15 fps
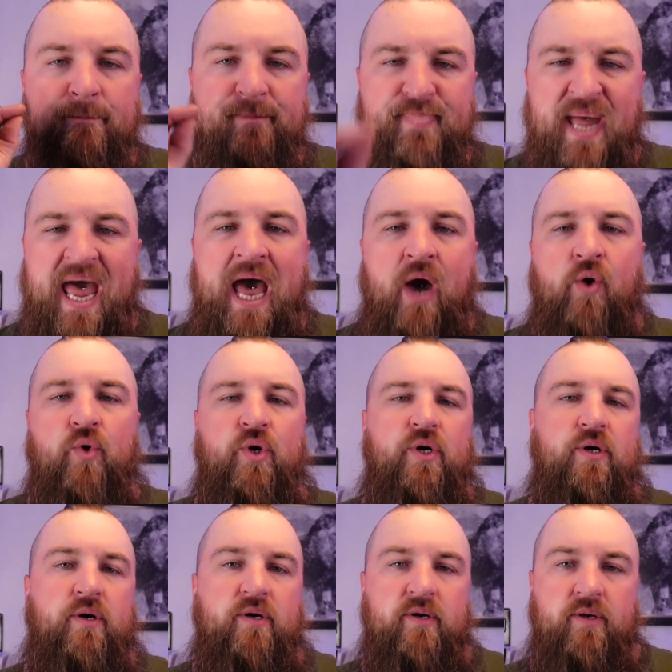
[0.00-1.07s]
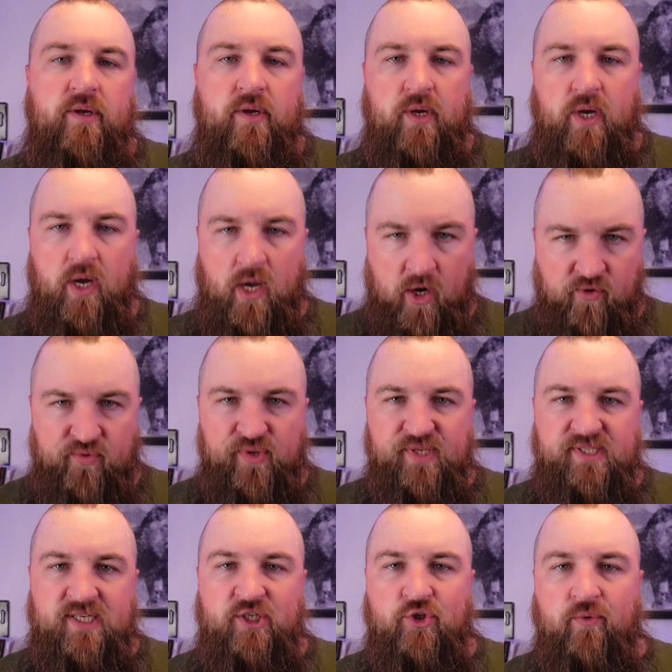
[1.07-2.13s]
power over the
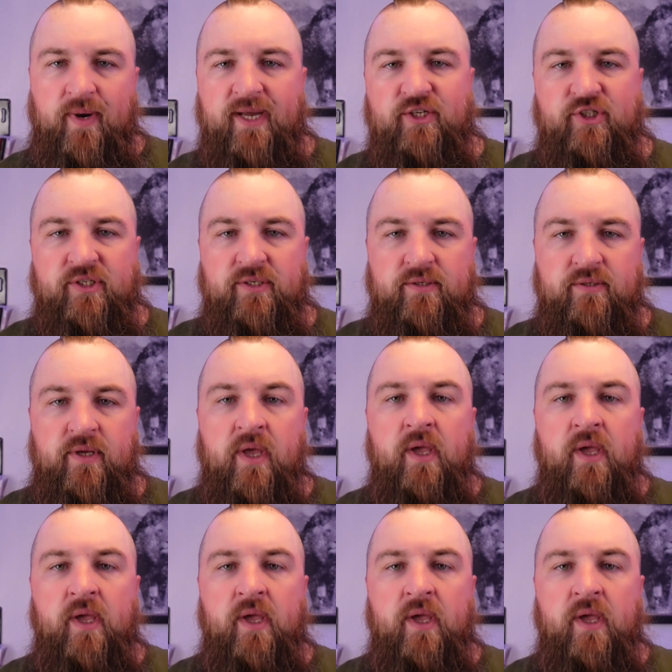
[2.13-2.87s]
situation.